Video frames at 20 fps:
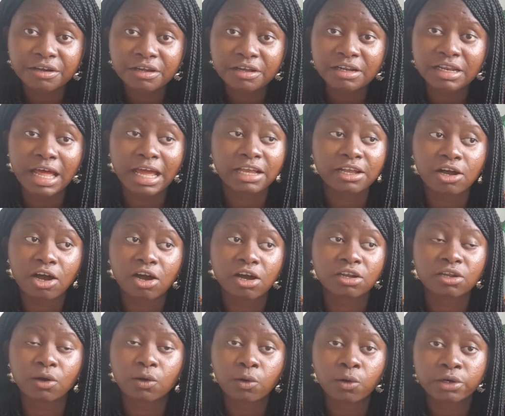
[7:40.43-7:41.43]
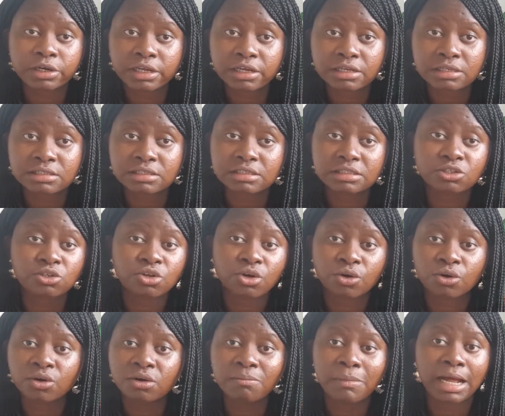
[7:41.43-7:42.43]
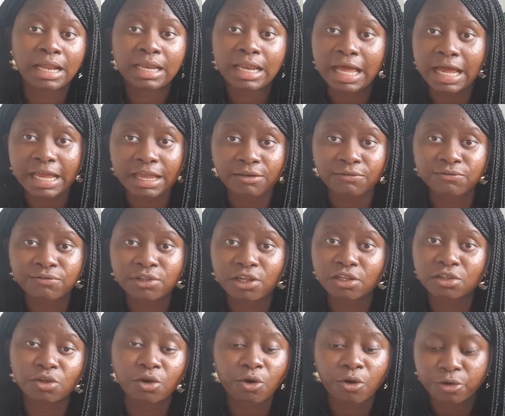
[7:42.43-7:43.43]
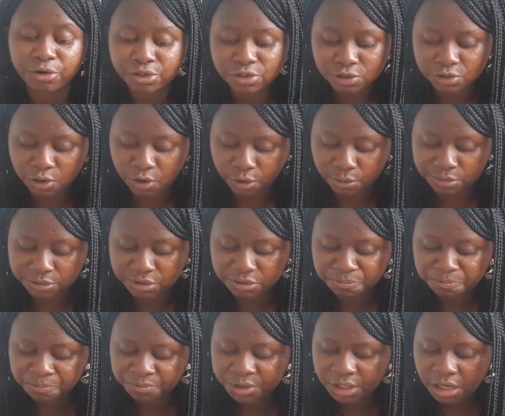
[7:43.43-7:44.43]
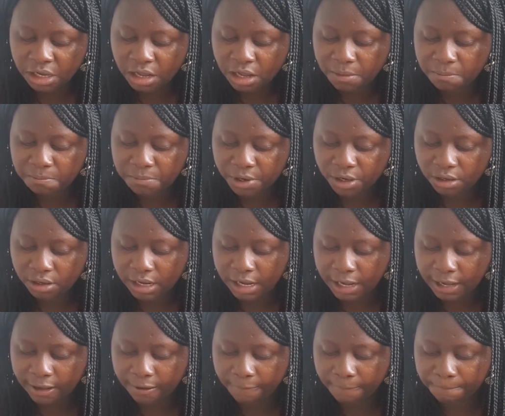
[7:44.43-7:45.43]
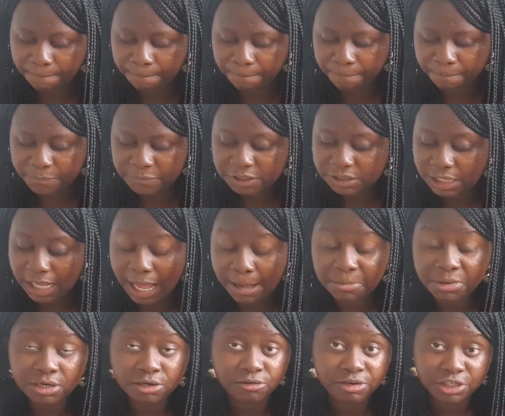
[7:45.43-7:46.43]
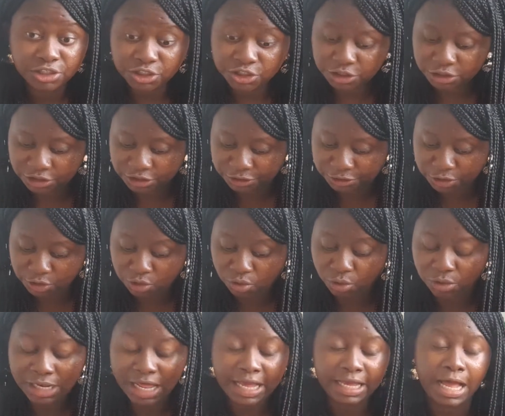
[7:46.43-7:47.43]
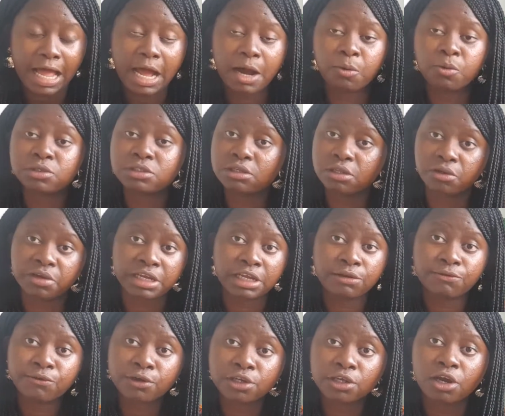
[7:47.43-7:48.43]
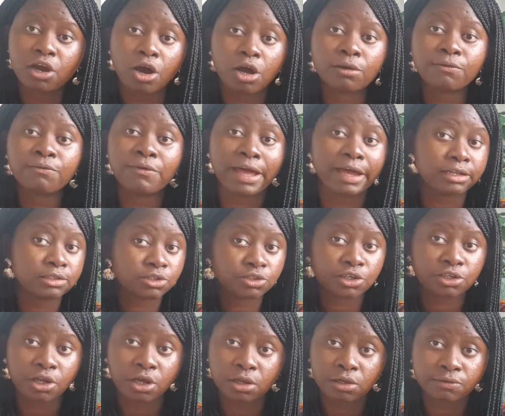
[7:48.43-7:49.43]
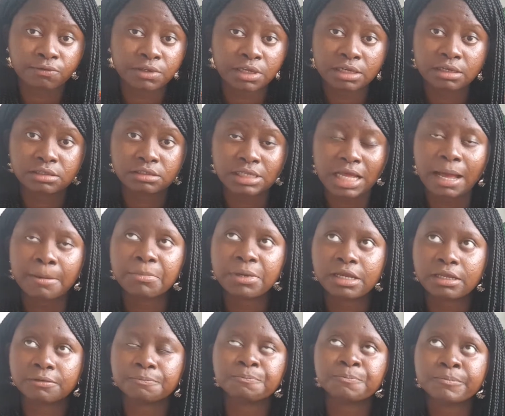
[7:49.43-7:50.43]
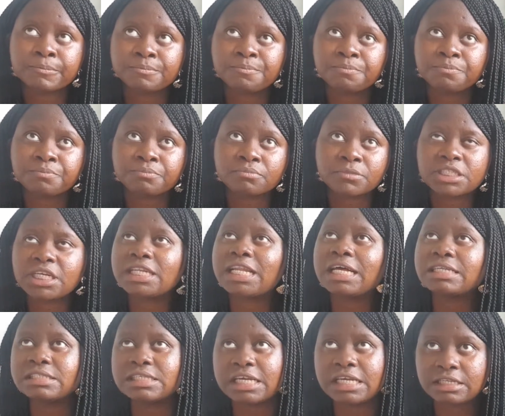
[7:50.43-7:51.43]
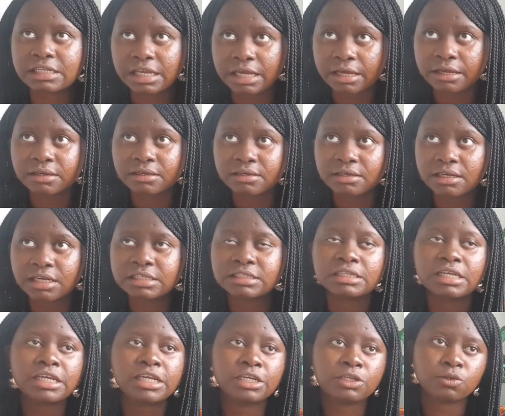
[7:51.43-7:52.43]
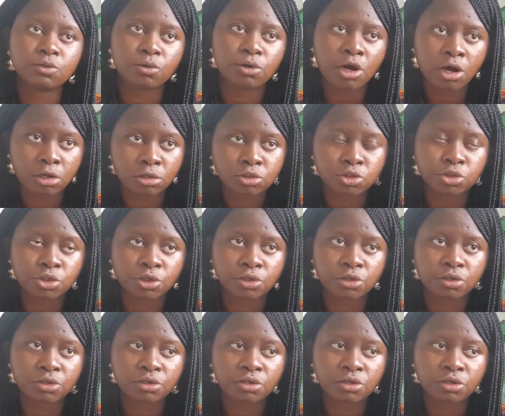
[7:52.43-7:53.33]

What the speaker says: Like God orders, my life, not the horoscopes. But I'm a Christian, so like I was looking for the God factor in all of this. I mean, that's India. It's the Hindu culture,